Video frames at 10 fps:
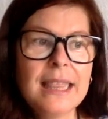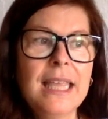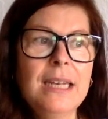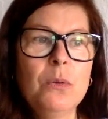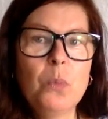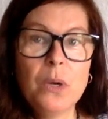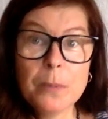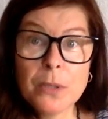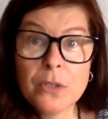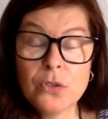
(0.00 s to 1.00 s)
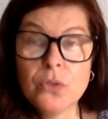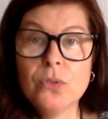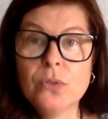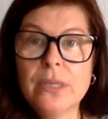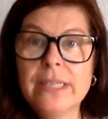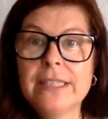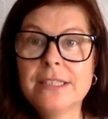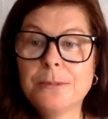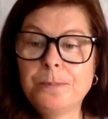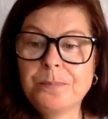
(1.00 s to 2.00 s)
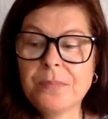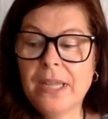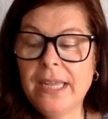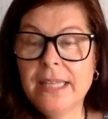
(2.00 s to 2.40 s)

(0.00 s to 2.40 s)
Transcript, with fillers: And then what I'm going to do is